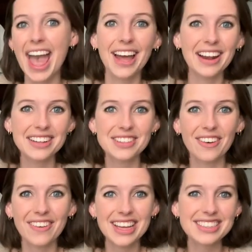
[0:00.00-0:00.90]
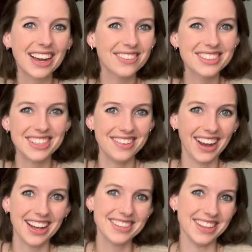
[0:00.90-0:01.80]
And as always, I will see you
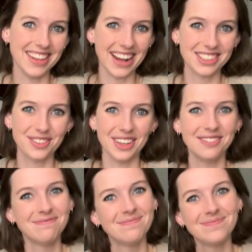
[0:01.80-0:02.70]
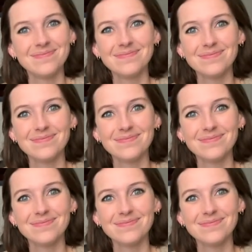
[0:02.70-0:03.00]
guys in the next one. Bye.